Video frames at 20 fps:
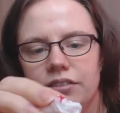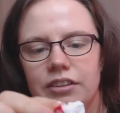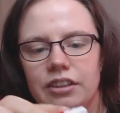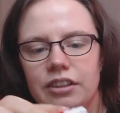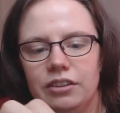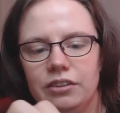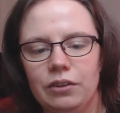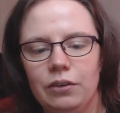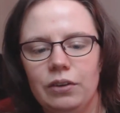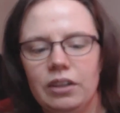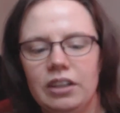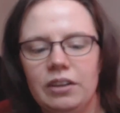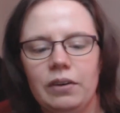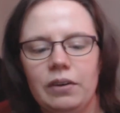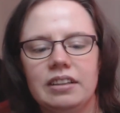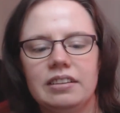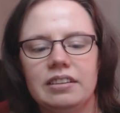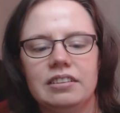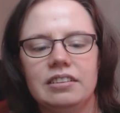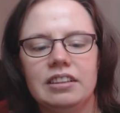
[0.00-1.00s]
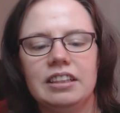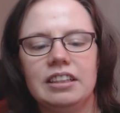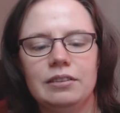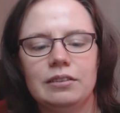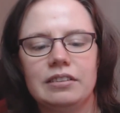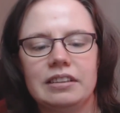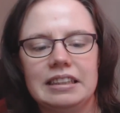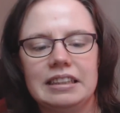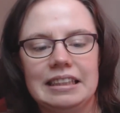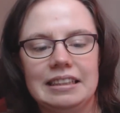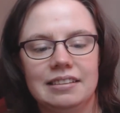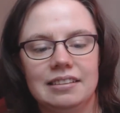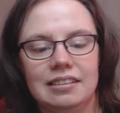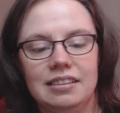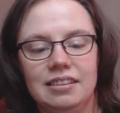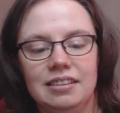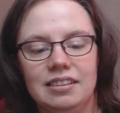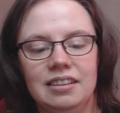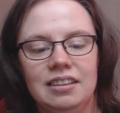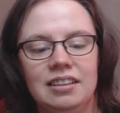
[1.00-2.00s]
if you only wanted to use a
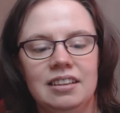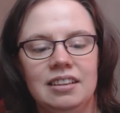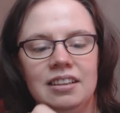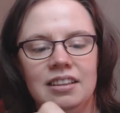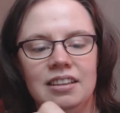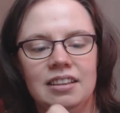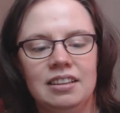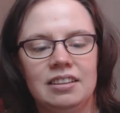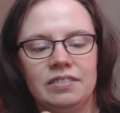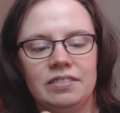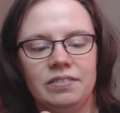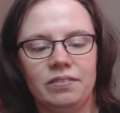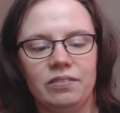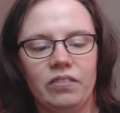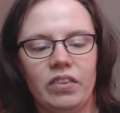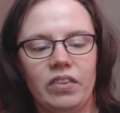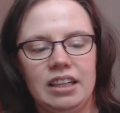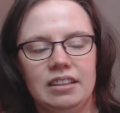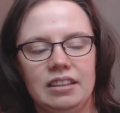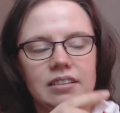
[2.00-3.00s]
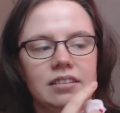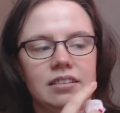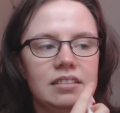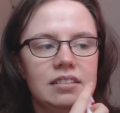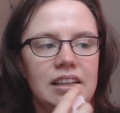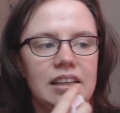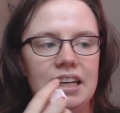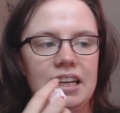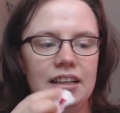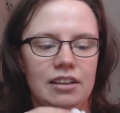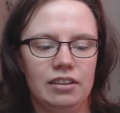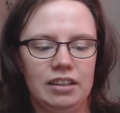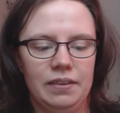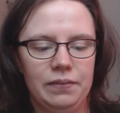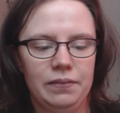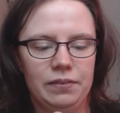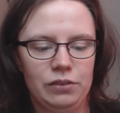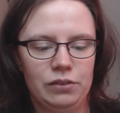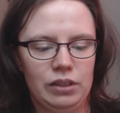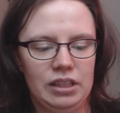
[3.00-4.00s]
little and stain your
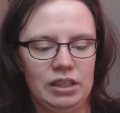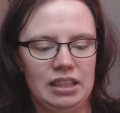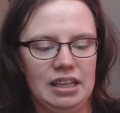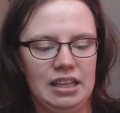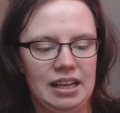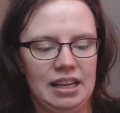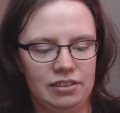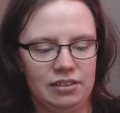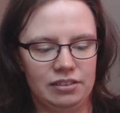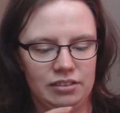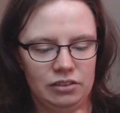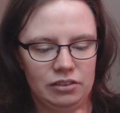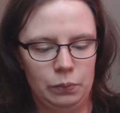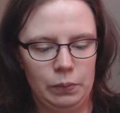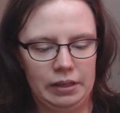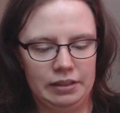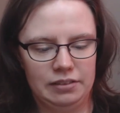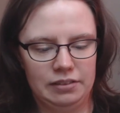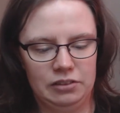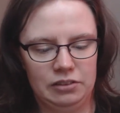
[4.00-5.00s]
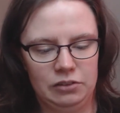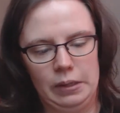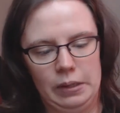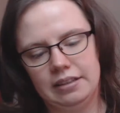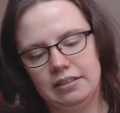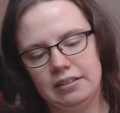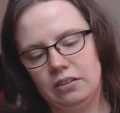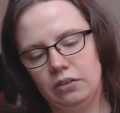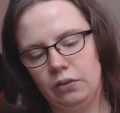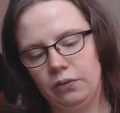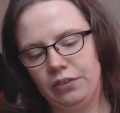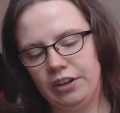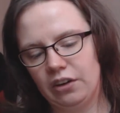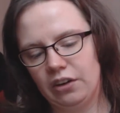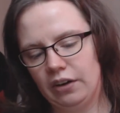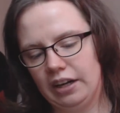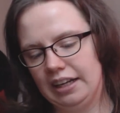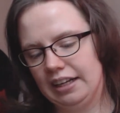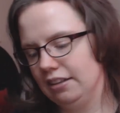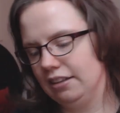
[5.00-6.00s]
lips with it, I actually suspect it would be
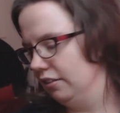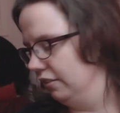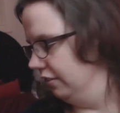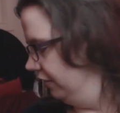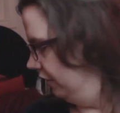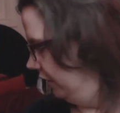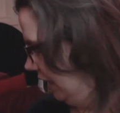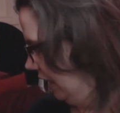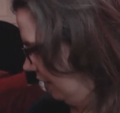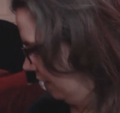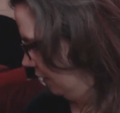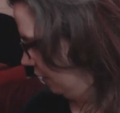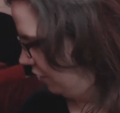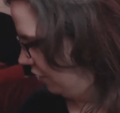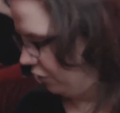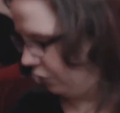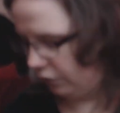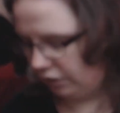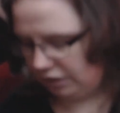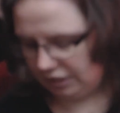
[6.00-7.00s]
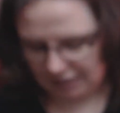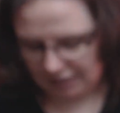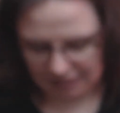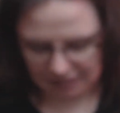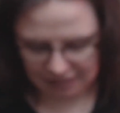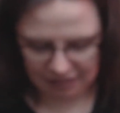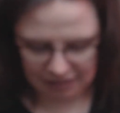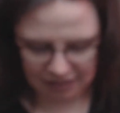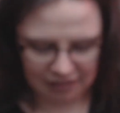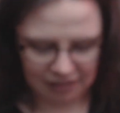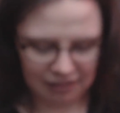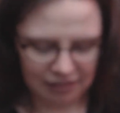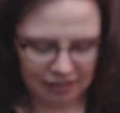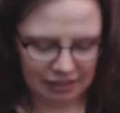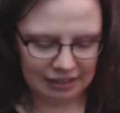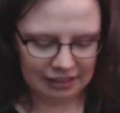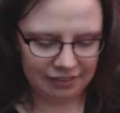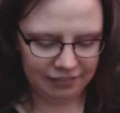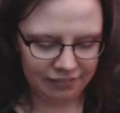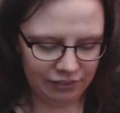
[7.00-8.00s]
quite good for that, which will
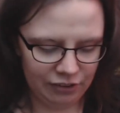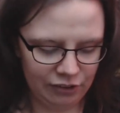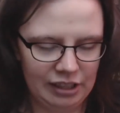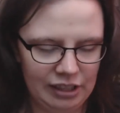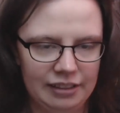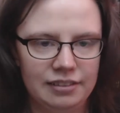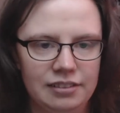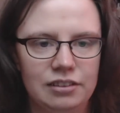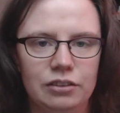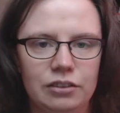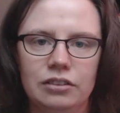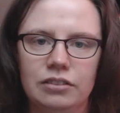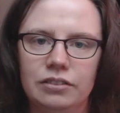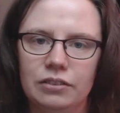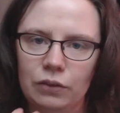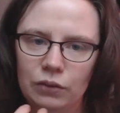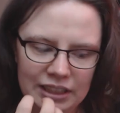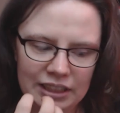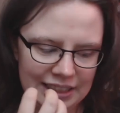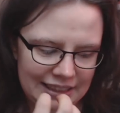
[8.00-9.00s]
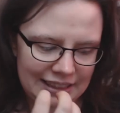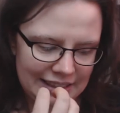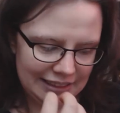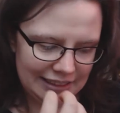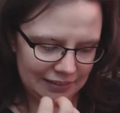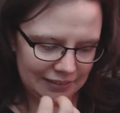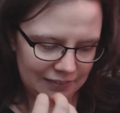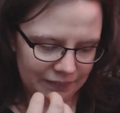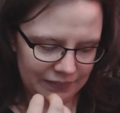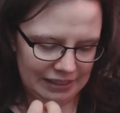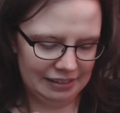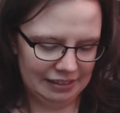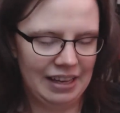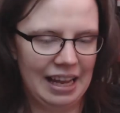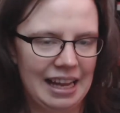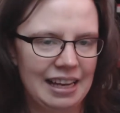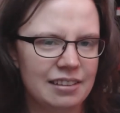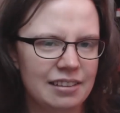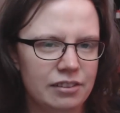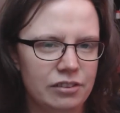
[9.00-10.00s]
give you that sort of only a little bit of
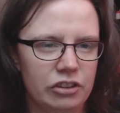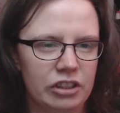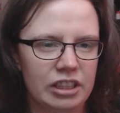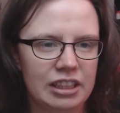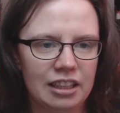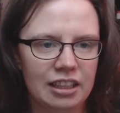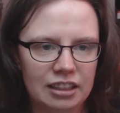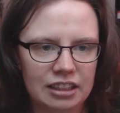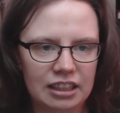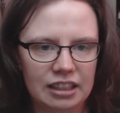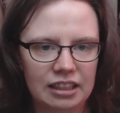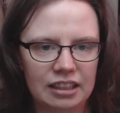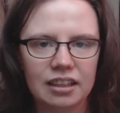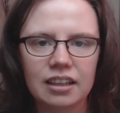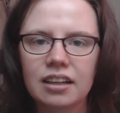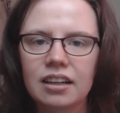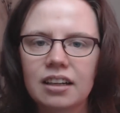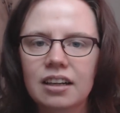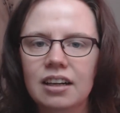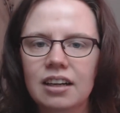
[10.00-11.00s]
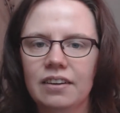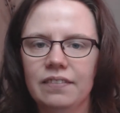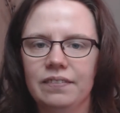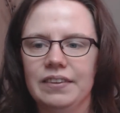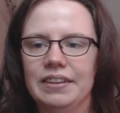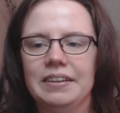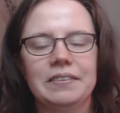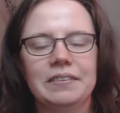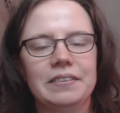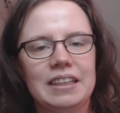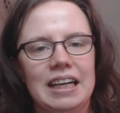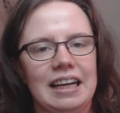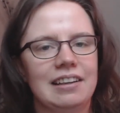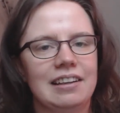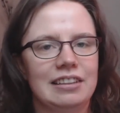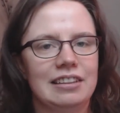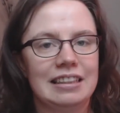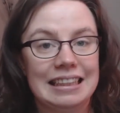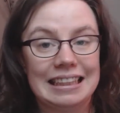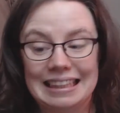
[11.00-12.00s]
extra colour, but it would
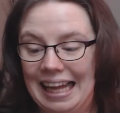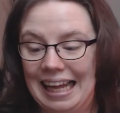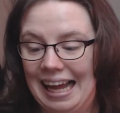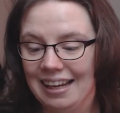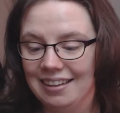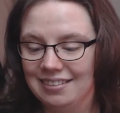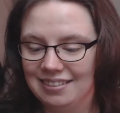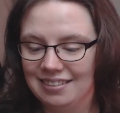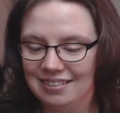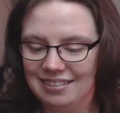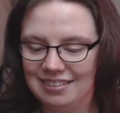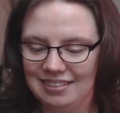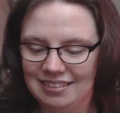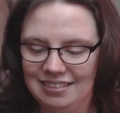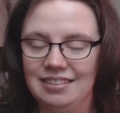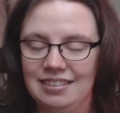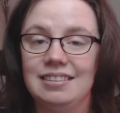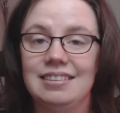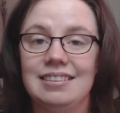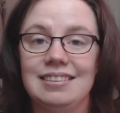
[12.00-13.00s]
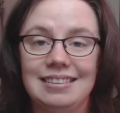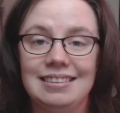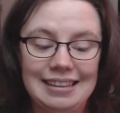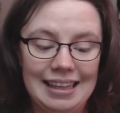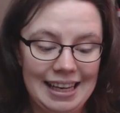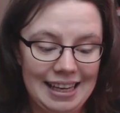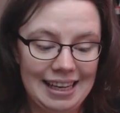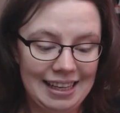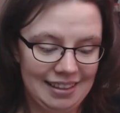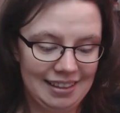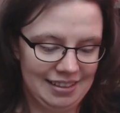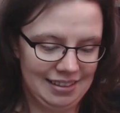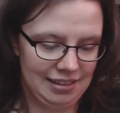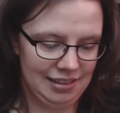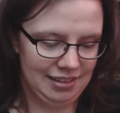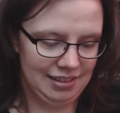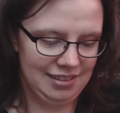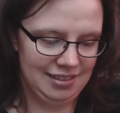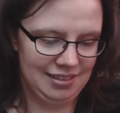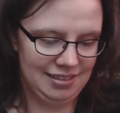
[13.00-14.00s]
actually last because it's stained
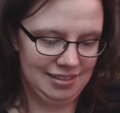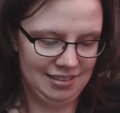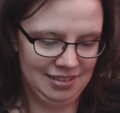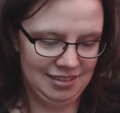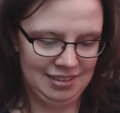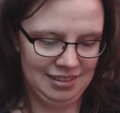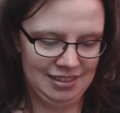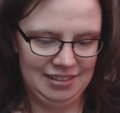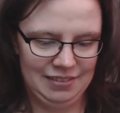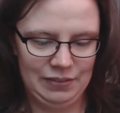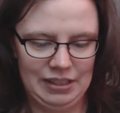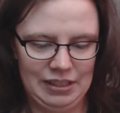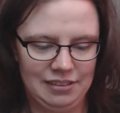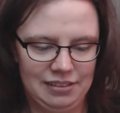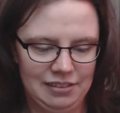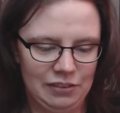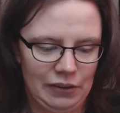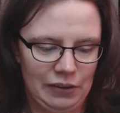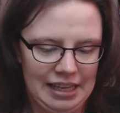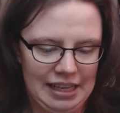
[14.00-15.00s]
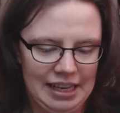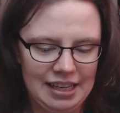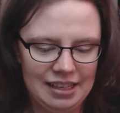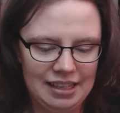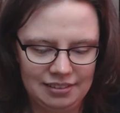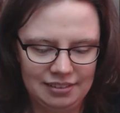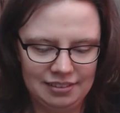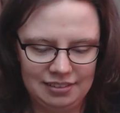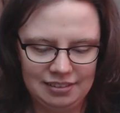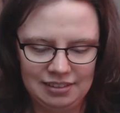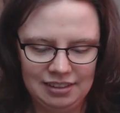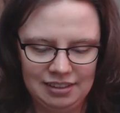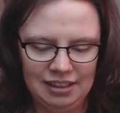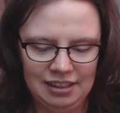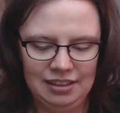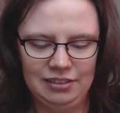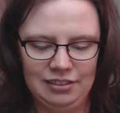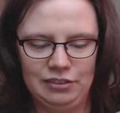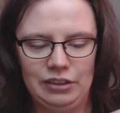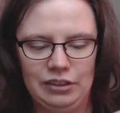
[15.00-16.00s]
it. Well, that's quite nice.
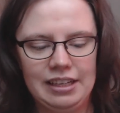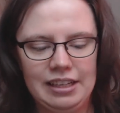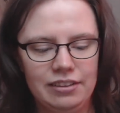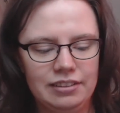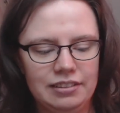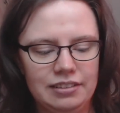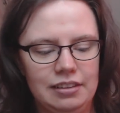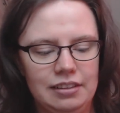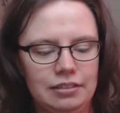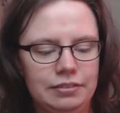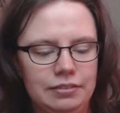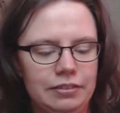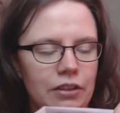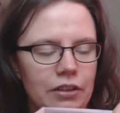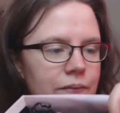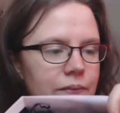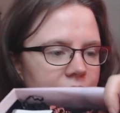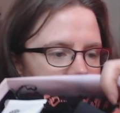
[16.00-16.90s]
So here is the full